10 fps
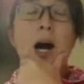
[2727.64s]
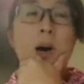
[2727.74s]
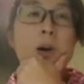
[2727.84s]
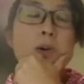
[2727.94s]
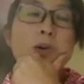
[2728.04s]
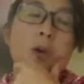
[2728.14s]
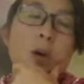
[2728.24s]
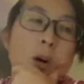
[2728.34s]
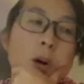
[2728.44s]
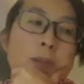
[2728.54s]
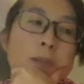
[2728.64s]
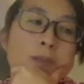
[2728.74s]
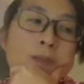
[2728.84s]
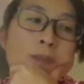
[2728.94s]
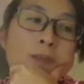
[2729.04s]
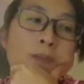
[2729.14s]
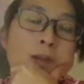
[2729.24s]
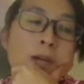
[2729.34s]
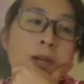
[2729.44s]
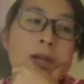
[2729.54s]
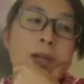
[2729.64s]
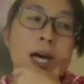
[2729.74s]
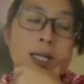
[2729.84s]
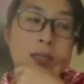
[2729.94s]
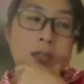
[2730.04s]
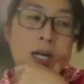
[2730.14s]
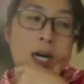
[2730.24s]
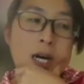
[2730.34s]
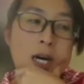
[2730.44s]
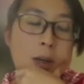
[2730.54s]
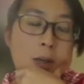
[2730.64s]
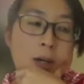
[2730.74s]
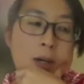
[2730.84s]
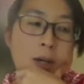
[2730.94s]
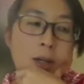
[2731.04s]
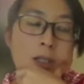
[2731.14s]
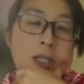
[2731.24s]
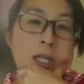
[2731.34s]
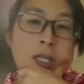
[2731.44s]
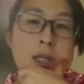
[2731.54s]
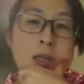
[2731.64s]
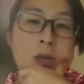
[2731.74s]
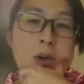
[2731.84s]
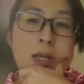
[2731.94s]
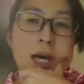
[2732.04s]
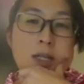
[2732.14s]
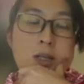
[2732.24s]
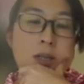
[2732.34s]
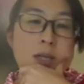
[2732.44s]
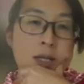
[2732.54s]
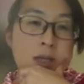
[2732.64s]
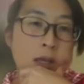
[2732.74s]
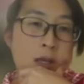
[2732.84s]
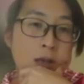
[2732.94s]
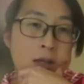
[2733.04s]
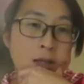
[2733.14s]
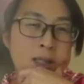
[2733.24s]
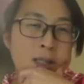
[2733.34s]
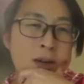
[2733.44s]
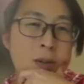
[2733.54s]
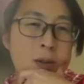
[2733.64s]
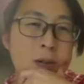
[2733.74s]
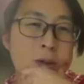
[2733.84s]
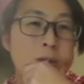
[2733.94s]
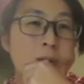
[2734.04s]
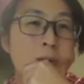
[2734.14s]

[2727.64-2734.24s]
Oh, so last time they didn't want us to send thank you letters. Isn't that weird?